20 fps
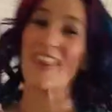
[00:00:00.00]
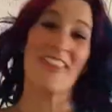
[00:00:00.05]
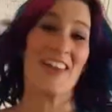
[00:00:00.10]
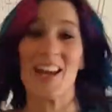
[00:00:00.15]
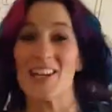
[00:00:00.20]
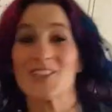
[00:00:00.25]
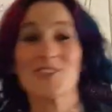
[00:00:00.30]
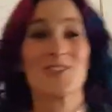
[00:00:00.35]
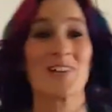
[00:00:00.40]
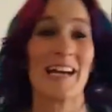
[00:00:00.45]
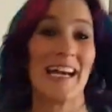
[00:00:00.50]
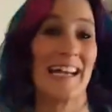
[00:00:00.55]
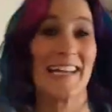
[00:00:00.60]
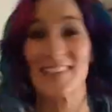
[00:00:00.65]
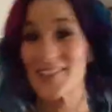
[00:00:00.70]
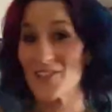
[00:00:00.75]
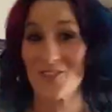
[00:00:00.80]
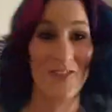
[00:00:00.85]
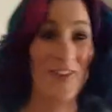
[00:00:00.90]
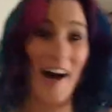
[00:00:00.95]
Then
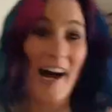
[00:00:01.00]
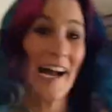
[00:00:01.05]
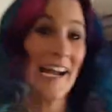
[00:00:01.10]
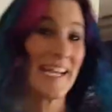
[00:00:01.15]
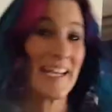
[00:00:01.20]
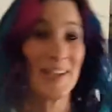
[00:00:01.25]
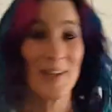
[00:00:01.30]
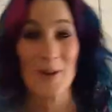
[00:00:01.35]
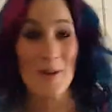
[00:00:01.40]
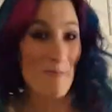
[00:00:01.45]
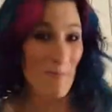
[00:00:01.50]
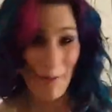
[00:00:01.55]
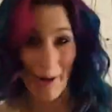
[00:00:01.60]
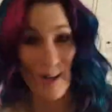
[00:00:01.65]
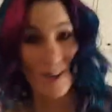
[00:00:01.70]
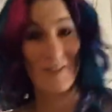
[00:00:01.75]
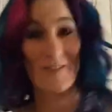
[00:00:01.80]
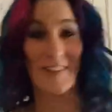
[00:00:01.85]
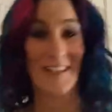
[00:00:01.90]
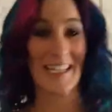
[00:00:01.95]
great, fine,
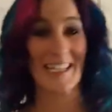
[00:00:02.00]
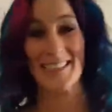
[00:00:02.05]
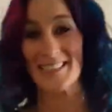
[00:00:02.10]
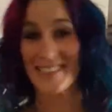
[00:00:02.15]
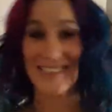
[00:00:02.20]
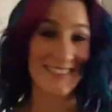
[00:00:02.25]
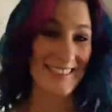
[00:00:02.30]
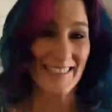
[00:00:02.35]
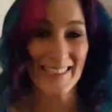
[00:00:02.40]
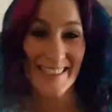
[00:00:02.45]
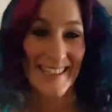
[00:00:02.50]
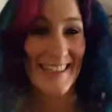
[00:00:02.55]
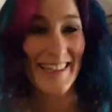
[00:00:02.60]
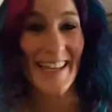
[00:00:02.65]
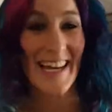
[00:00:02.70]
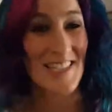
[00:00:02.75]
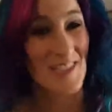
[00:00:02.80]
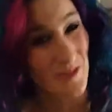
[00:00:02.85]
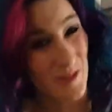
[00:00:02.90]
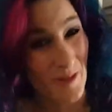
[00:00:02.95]
perfect.
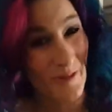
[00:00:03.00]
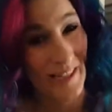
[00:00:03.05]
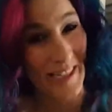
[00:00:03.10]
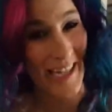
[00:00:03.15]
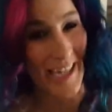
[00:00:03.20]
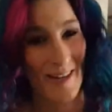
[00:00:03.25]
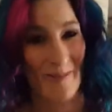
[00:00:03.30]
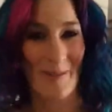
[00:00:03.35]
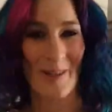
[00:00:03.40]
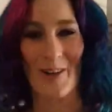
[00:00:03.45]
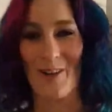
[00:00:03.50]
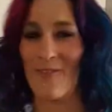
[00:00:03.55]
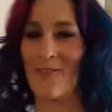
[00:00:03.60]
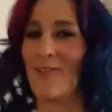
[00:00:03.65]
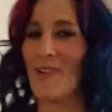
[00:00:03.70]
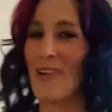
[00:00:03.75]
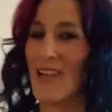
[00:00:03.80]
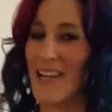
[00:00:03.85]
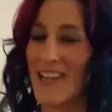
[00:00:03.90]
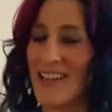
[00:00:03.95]
That's what we came here
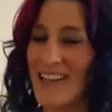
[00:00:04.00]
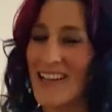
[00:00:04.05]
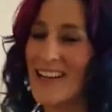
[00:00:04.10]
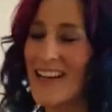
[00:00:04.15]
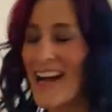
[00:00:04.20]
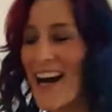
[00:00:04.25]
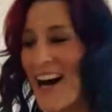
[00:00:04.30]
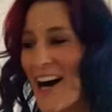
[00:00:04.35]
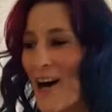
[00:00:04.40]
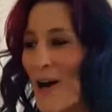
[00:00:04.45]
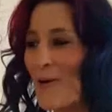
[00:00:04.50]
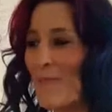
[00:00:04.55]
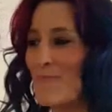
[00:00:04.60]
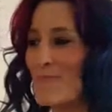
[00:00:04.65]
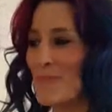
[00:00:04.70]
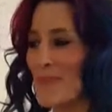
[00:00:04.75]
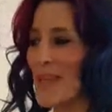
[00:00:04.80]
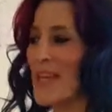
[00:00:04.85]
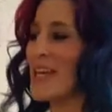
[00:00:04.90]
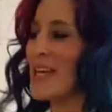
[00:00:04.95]
for.
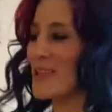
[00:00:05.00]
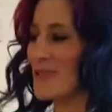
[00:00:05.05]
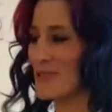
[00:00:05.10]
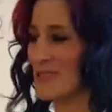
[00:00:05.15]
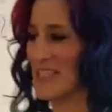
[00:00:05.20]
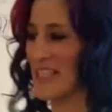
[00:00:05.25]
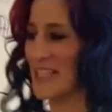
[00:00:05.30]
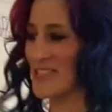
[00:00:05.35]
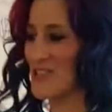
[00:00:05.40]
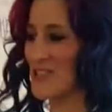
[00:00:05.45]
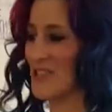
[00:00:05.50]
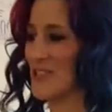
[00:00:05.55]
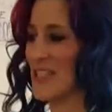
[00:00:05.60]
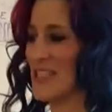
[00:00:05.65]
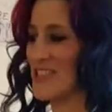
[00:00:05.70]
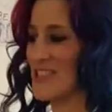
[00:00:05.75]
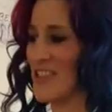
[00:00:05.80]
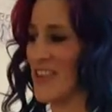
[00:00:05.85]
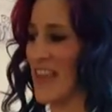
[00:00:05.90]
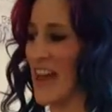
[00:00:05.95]
It was
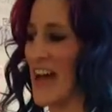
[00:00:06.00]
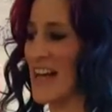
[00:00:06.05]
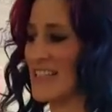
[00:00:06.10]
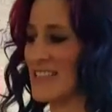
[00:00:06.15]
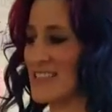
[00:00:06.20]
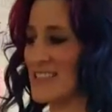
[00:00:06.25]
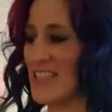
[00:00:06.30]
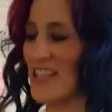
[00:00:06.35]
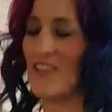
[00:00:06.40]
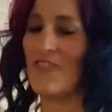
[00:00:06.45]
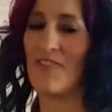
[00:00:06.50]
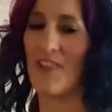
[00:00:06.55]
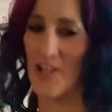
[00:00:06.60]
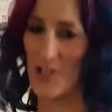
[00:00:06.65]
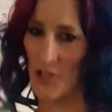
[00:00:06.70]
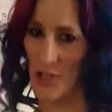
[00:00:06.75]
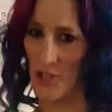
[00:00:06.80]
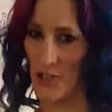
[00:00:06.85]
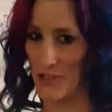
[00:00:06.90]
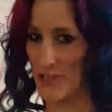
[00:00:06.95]
answering to that
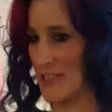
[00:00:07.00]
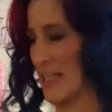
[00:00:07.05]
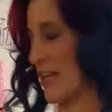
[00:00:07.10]
adventure